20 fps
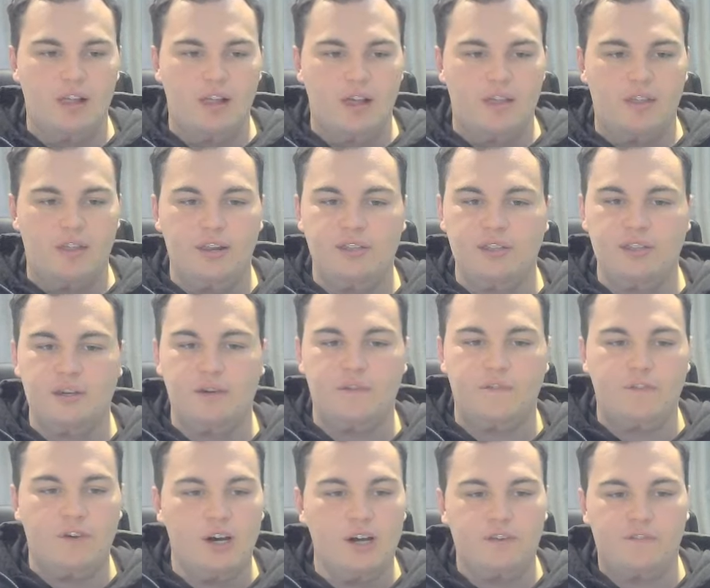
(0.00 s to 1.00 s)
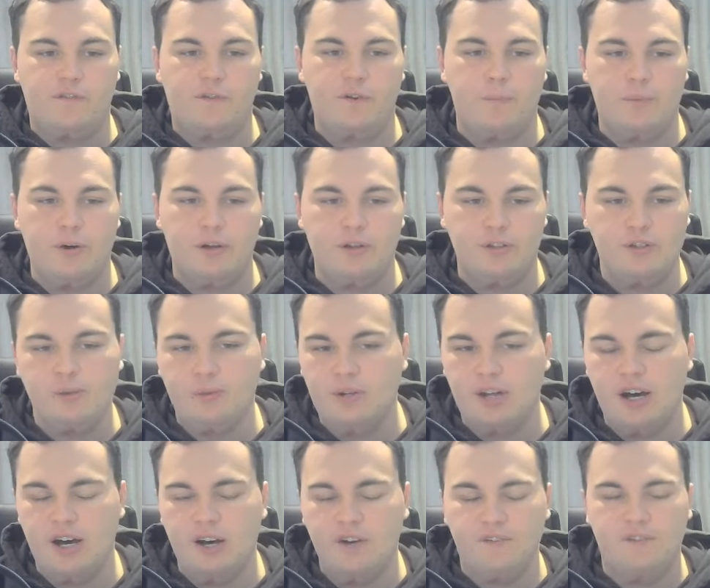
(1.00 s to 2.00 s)
Then he didn't fight for about two and a
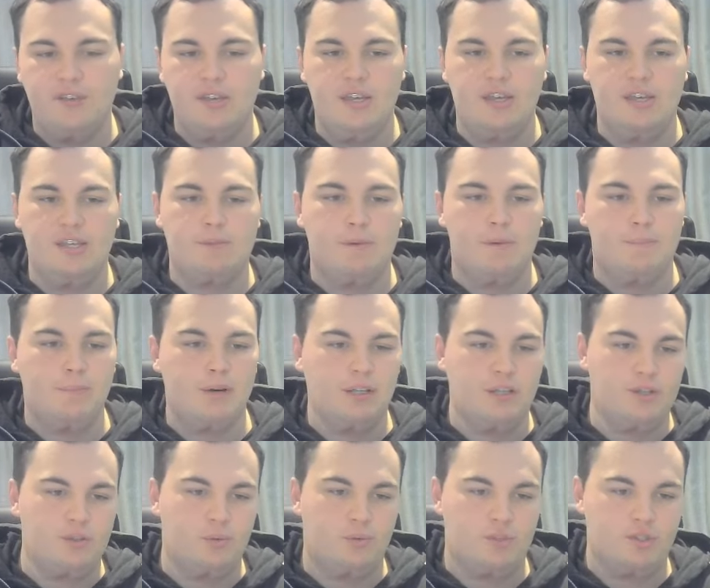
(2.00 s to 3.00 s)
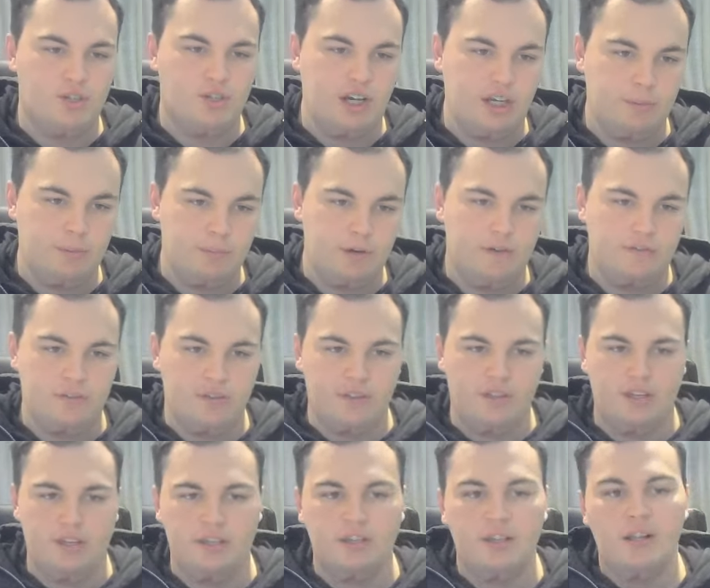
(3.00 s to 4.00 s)
half years, but Bellator signed him after
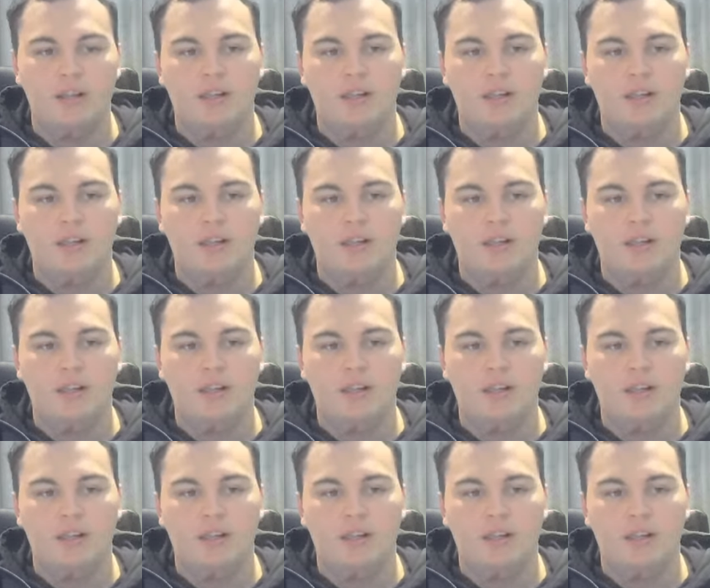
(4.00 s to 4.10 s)
that.